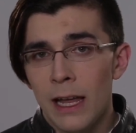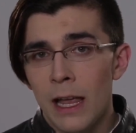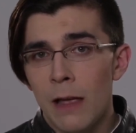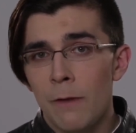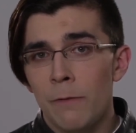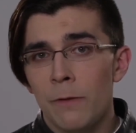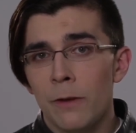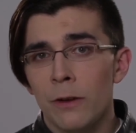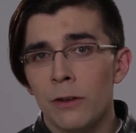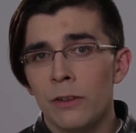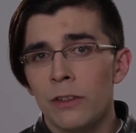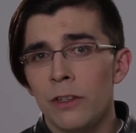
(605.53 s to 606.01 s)

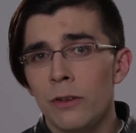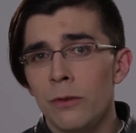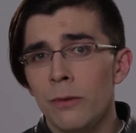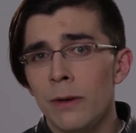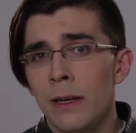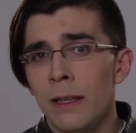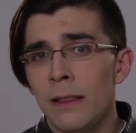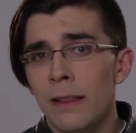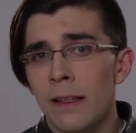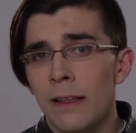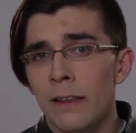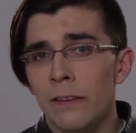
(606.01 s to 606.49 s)
If you're
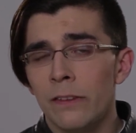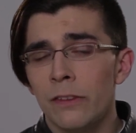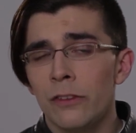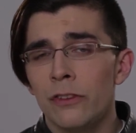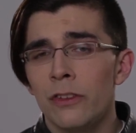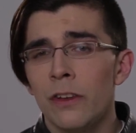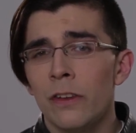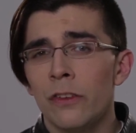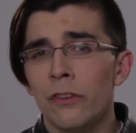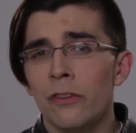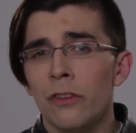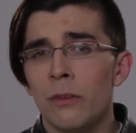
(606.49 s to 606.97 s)
doing this,
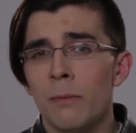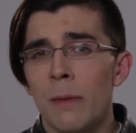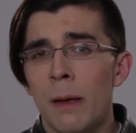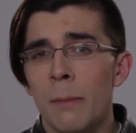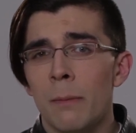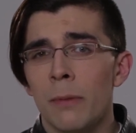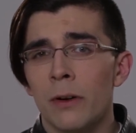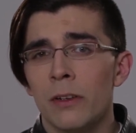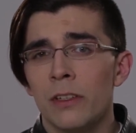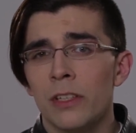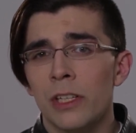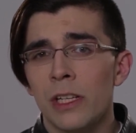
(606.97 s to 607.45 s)
just
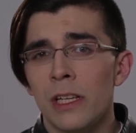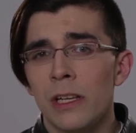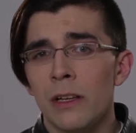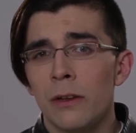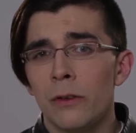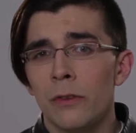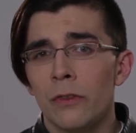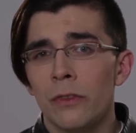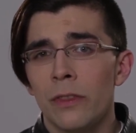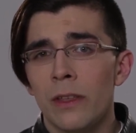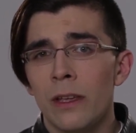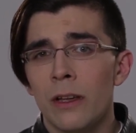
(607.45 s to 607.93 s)
remember to
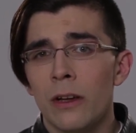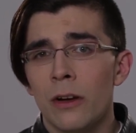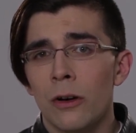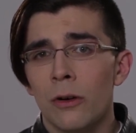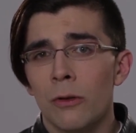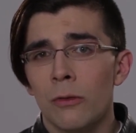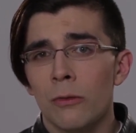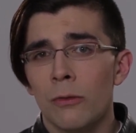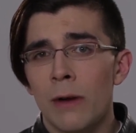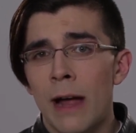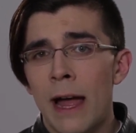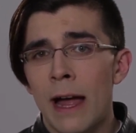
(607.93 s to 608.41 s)
use the
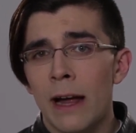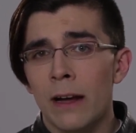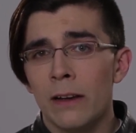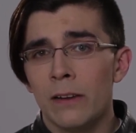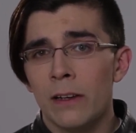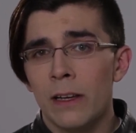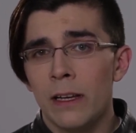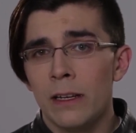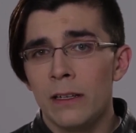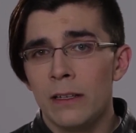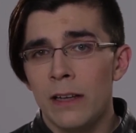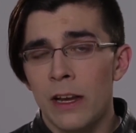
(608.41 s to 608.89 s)

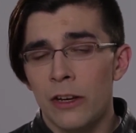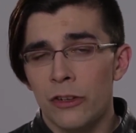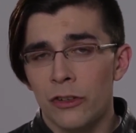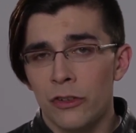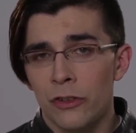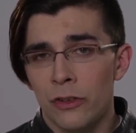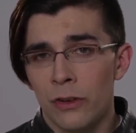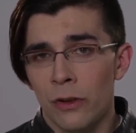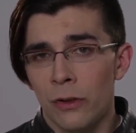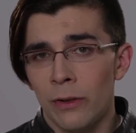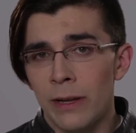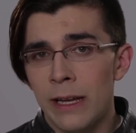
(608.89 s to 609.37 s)
correct
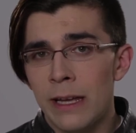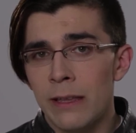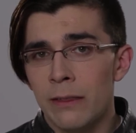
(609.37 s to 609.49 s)
conditional,